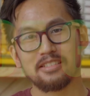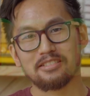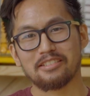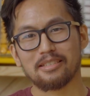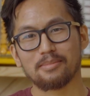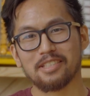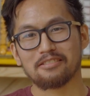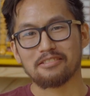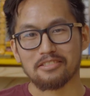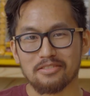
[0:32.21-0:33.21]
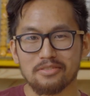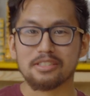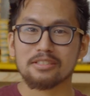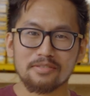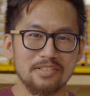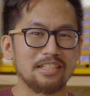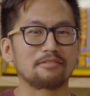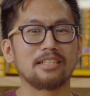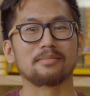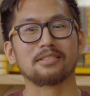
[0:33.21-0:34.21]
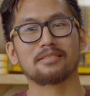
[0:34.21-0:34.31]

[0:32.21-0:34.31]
So you got a blank roll. Let's figure out what happened.